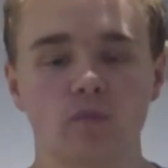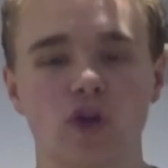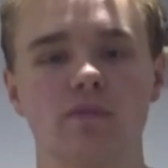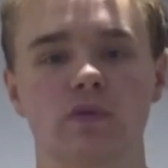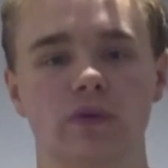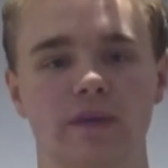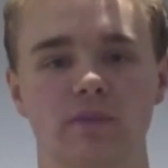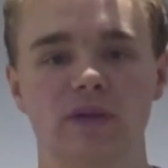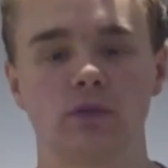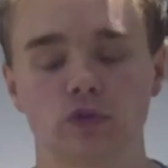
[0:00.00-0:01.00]
Don't be one of them
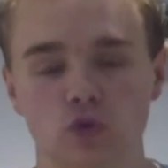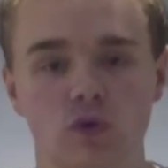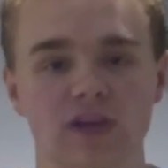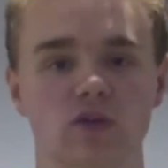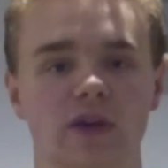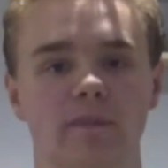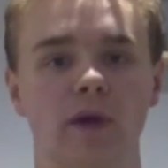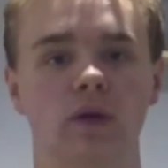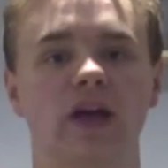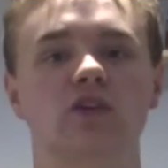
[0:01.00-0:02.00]
people who's always got their
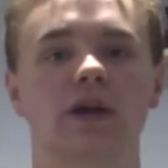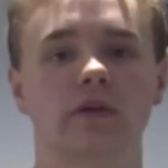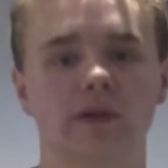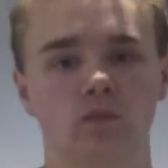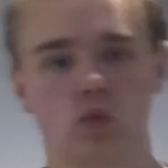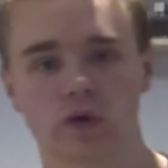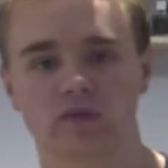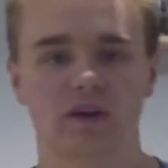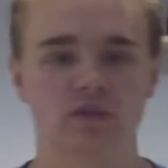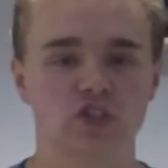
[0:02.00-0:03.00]
belt lapped around them,
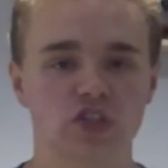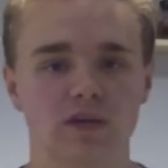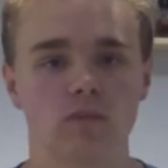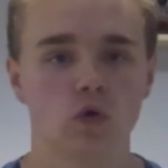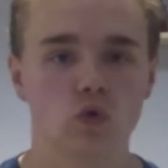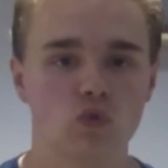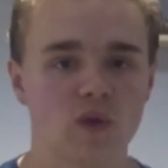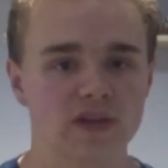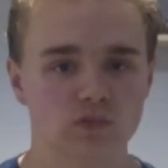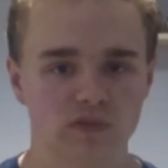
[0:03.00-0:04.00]
walking around the gym,
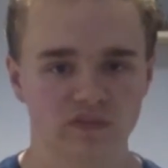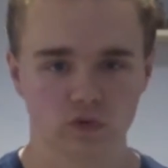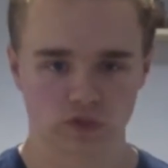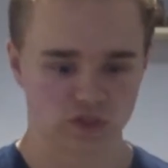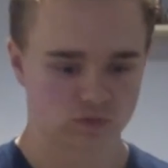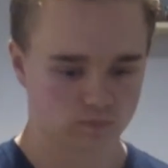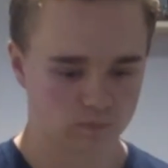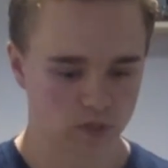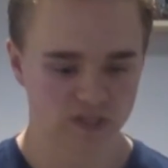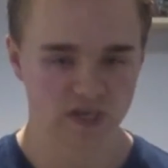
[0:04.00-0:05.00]
always with it on the
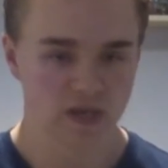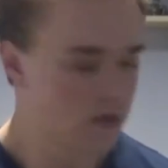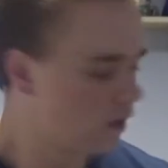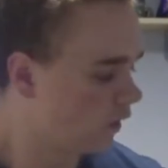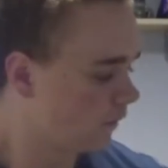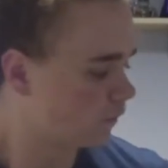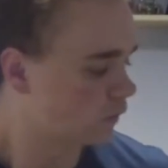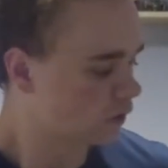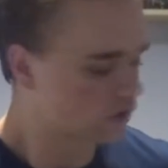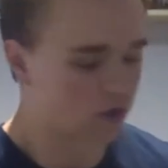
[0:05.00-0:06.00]
bloody
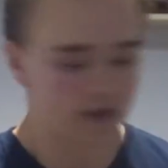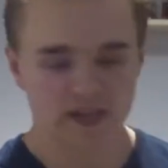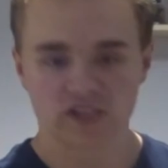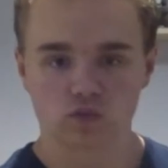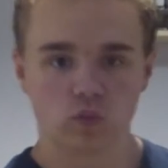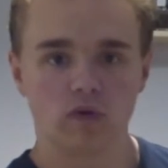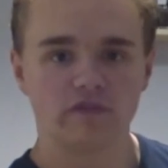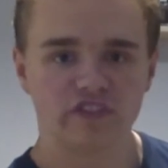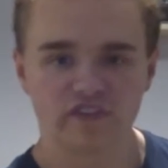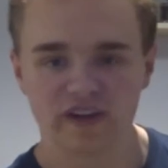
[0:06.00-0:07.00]
tightest one
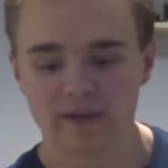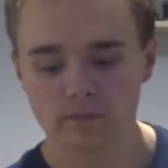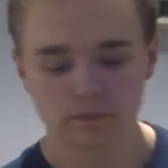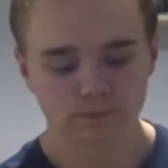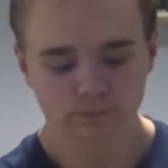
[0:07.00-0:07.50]
for them.